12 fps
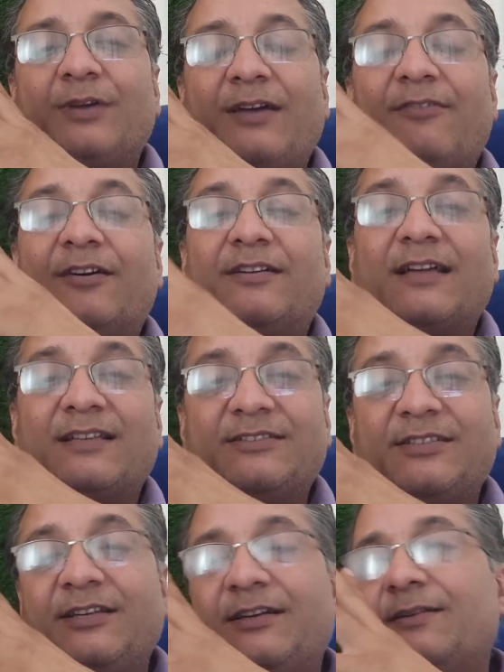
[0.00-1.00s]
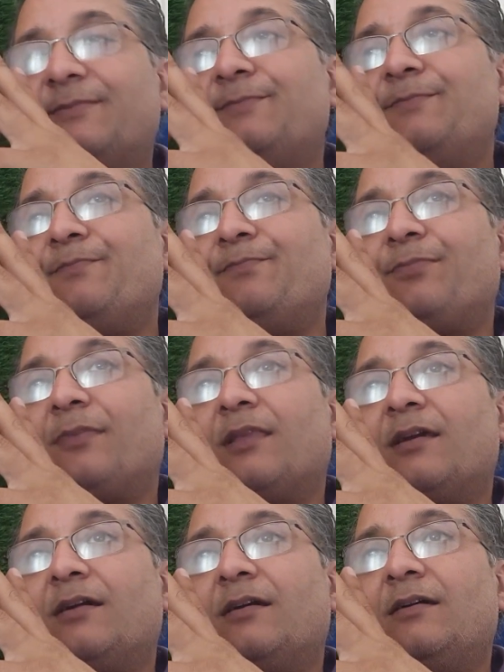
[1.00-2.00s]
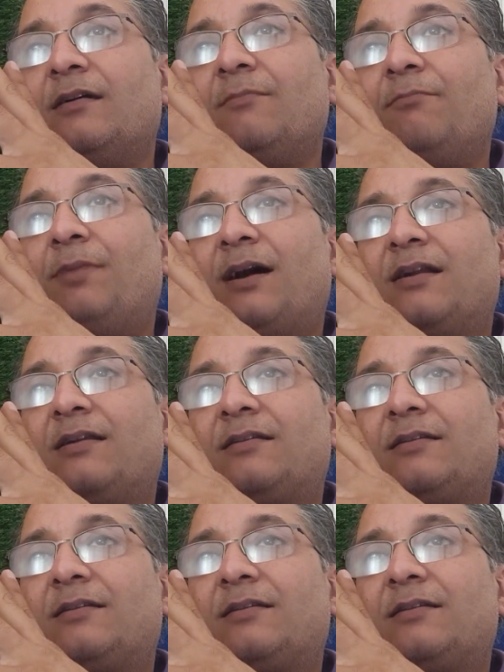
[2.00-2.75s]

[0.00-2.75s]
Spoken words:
ever touch here, but